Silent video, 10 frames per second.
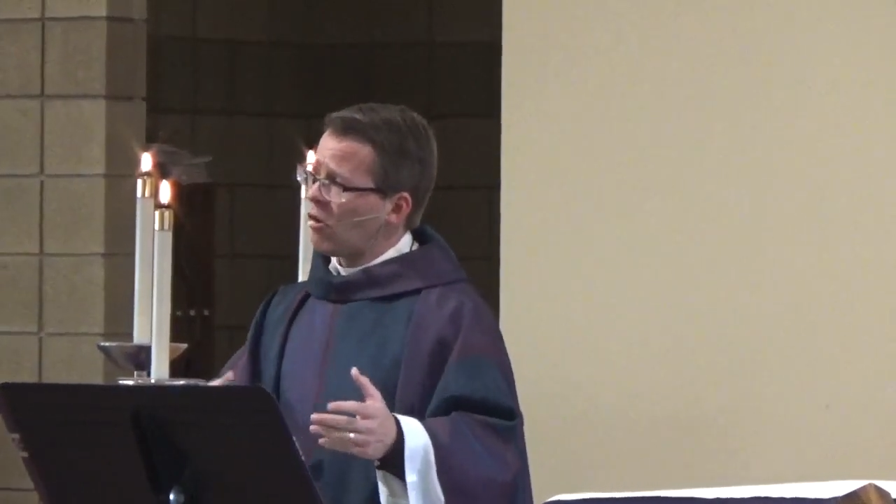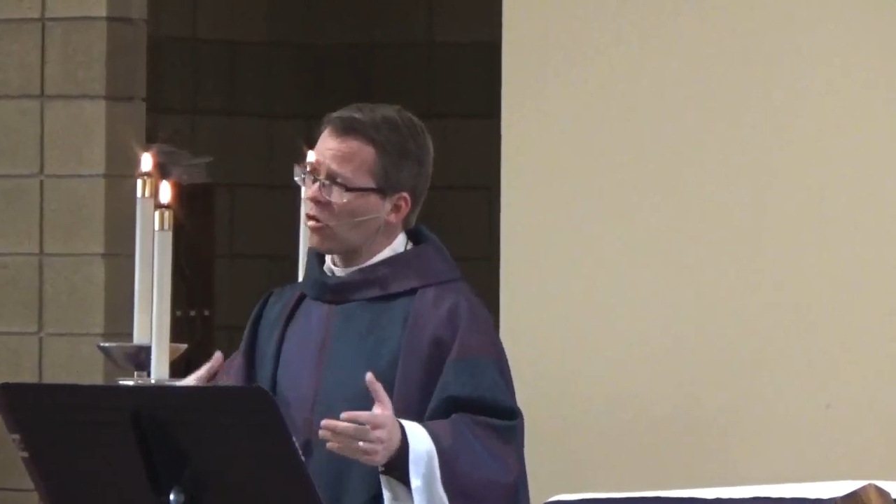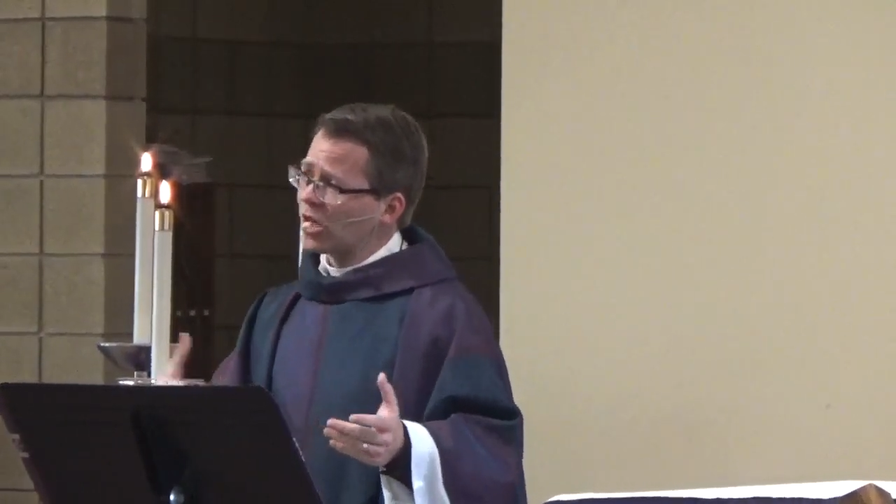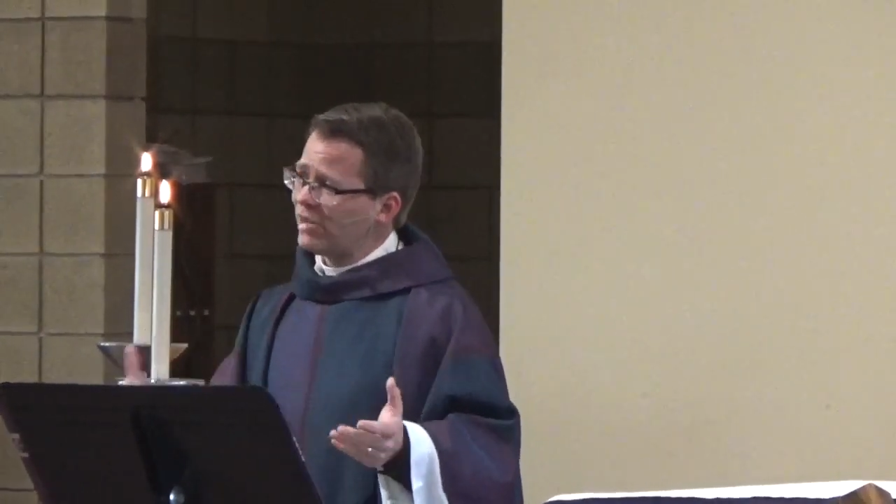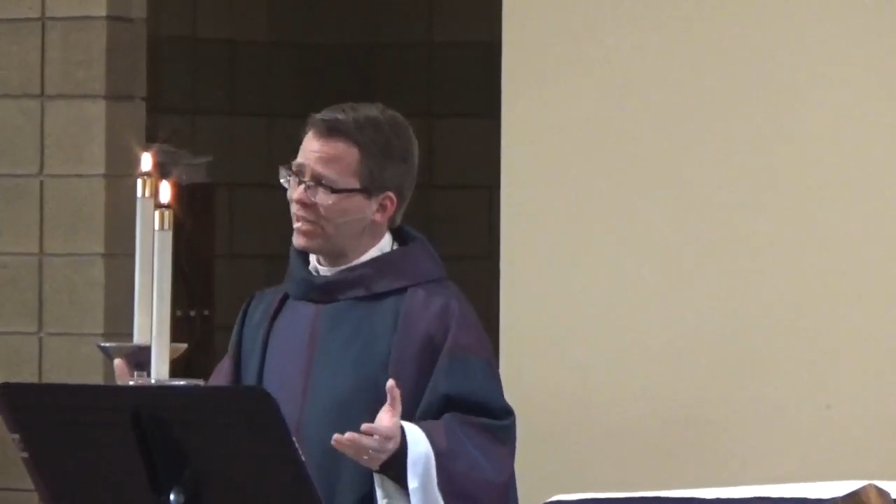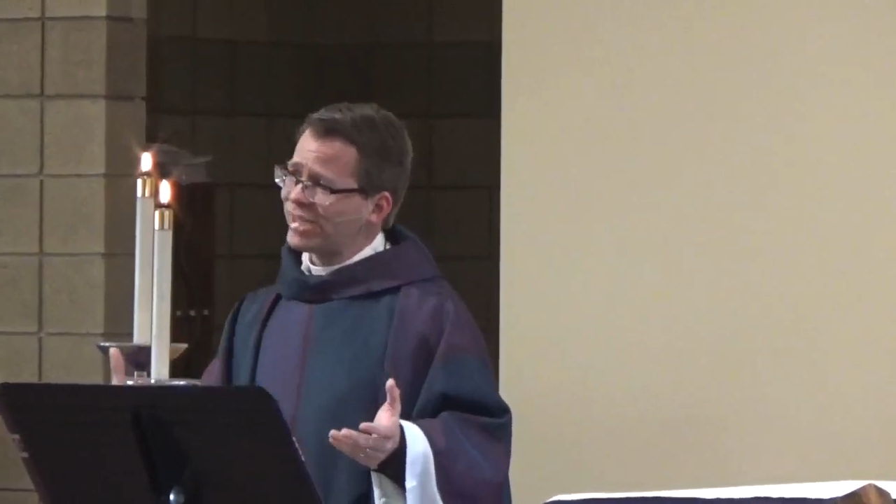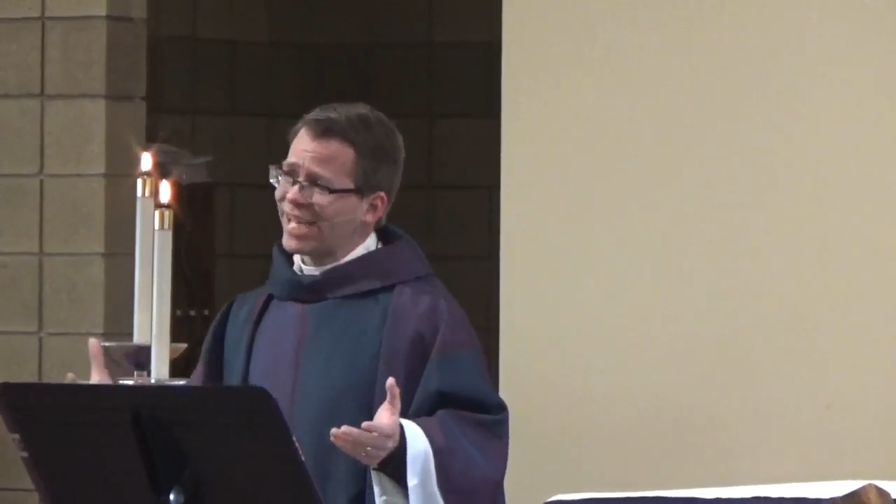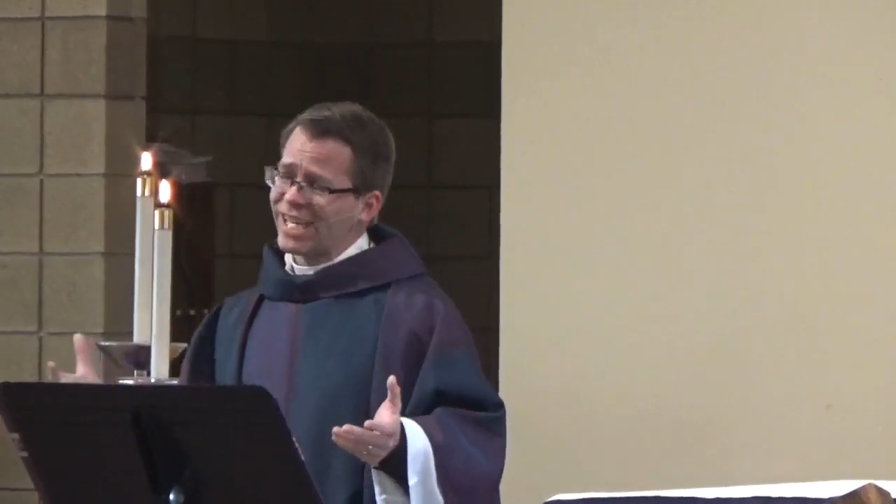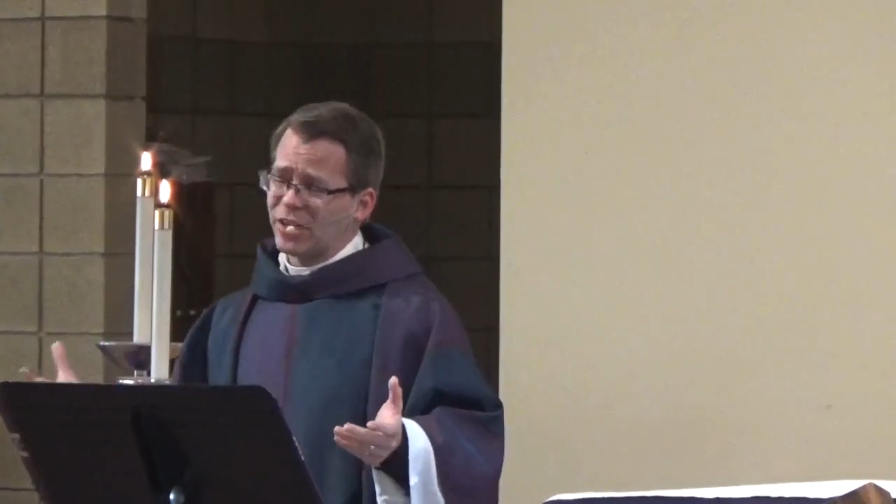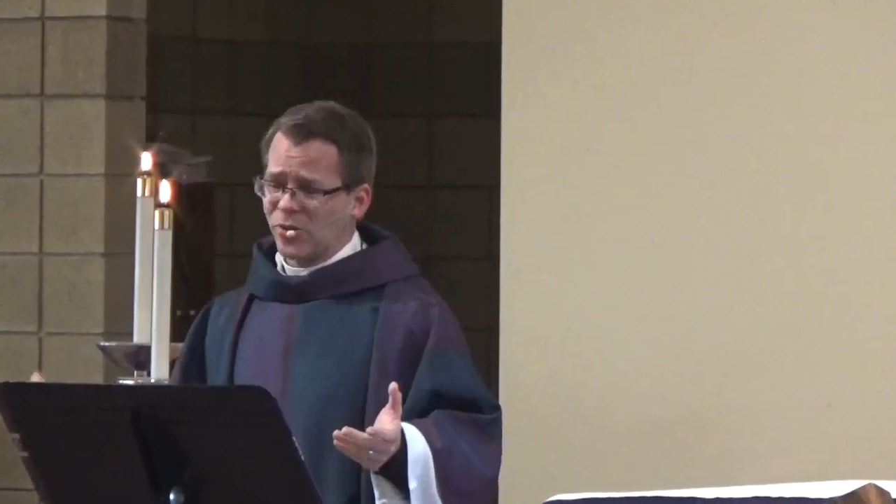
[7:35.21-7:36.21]
or even
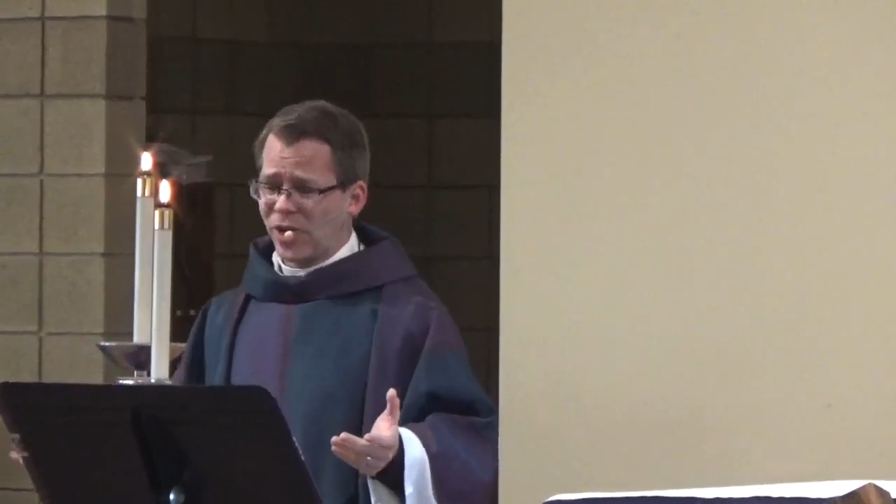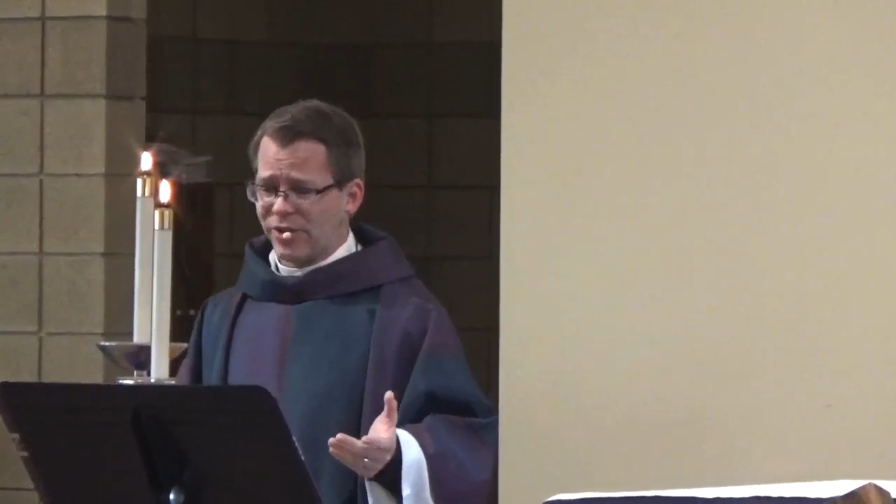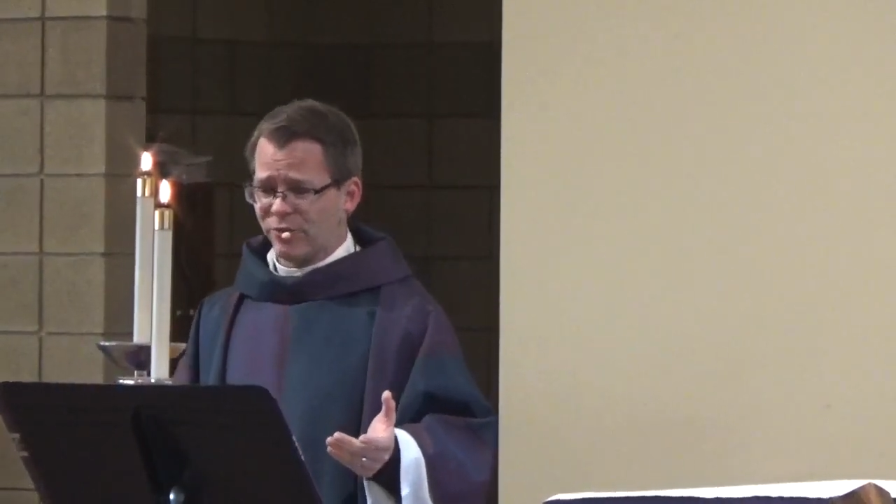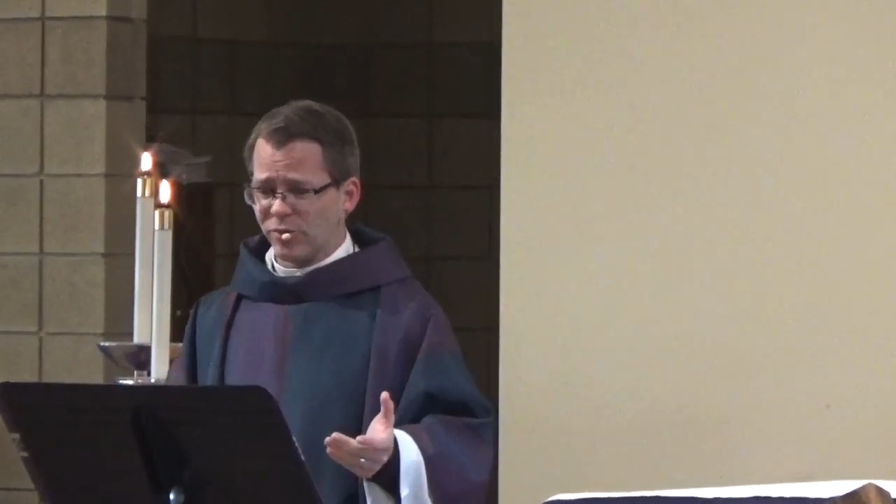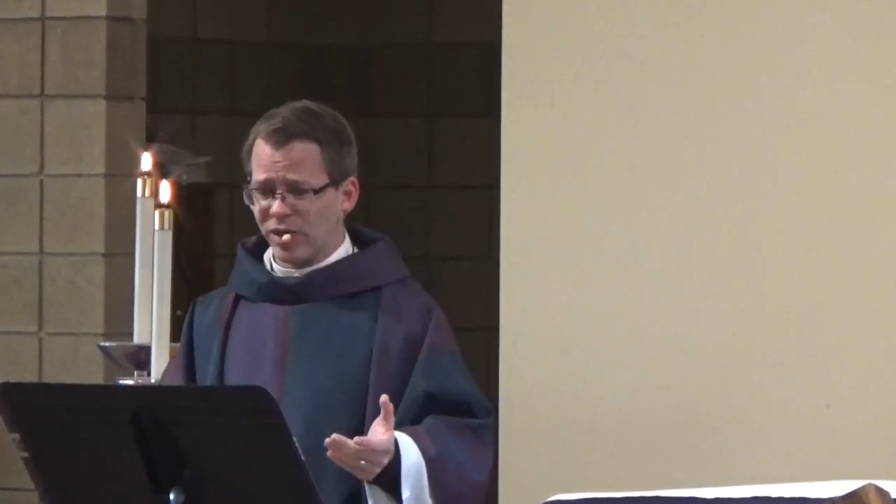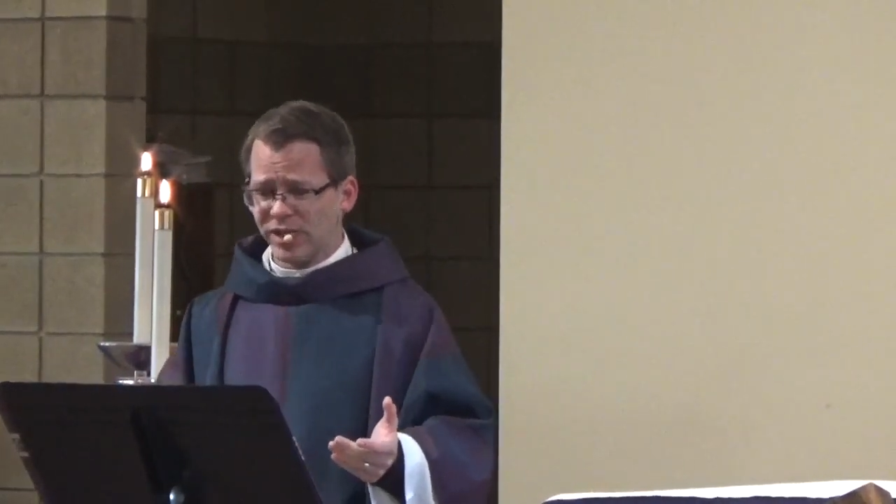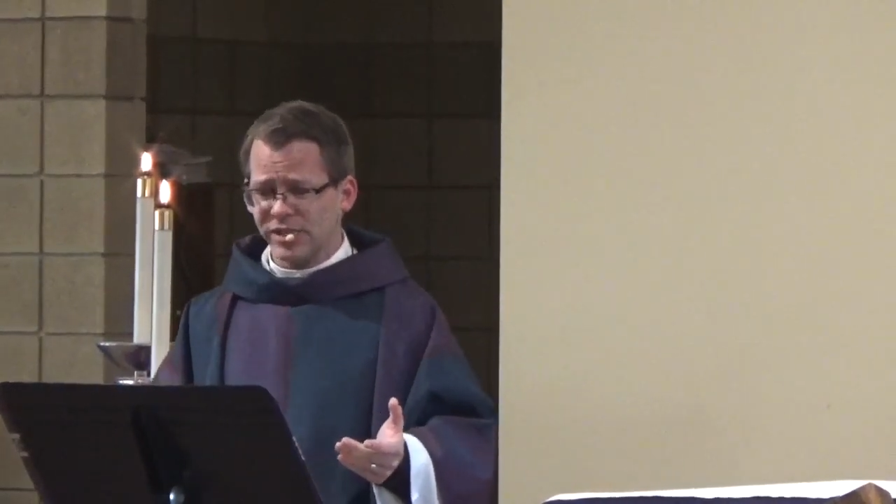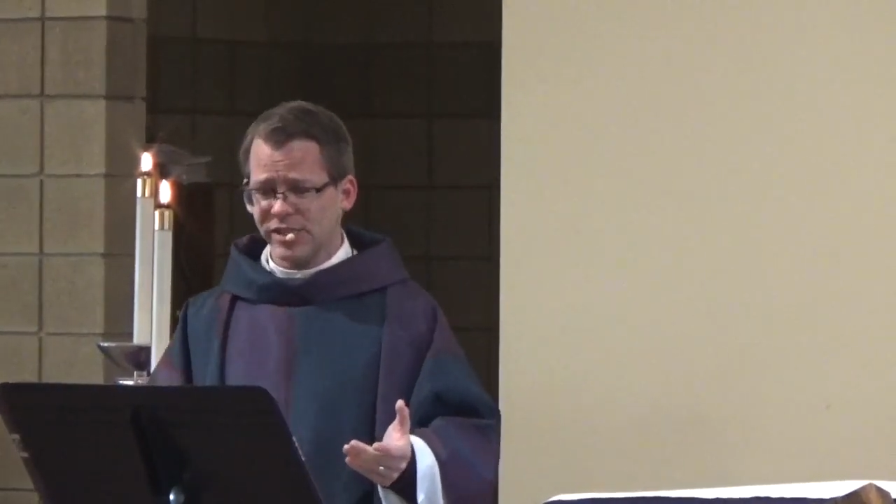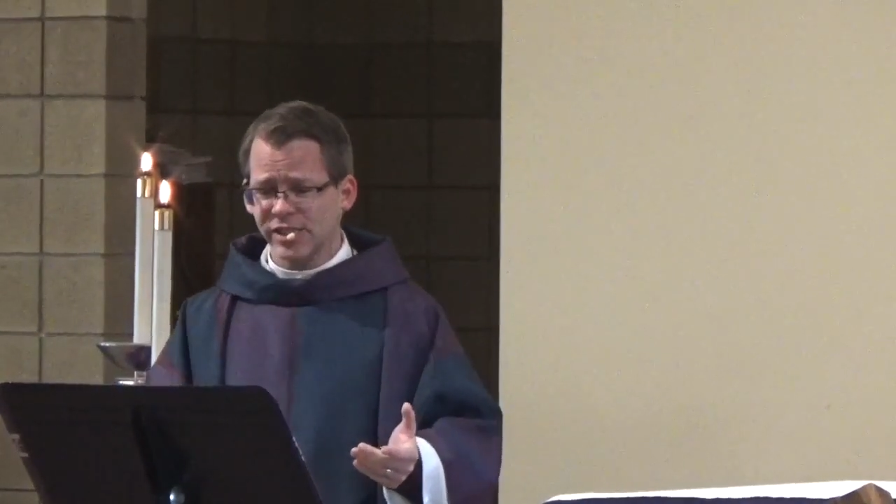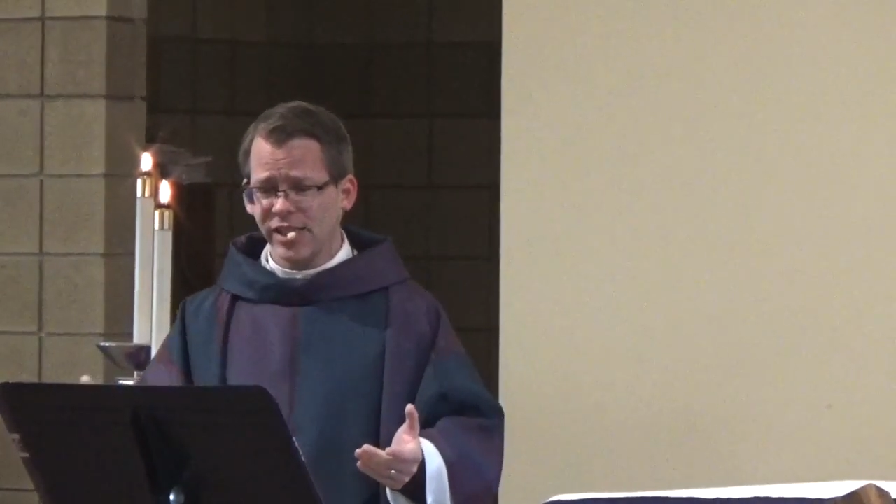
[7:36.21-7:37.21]
taken away from
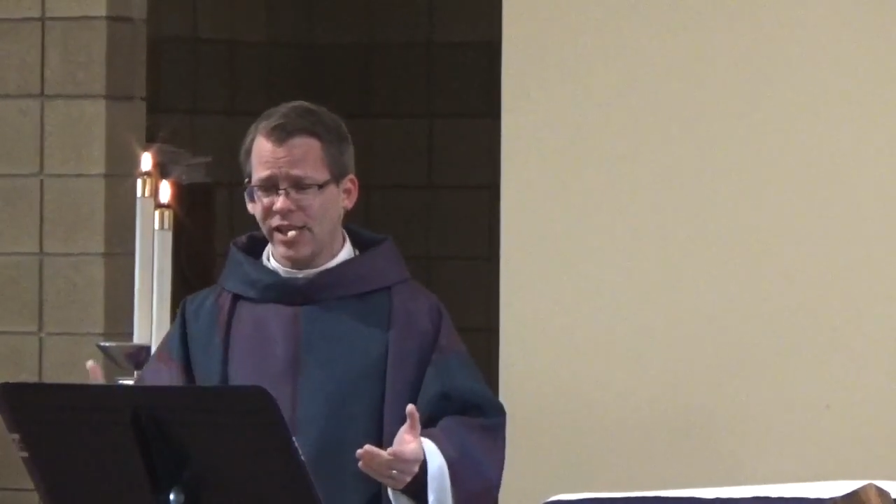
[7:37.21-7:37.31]
us,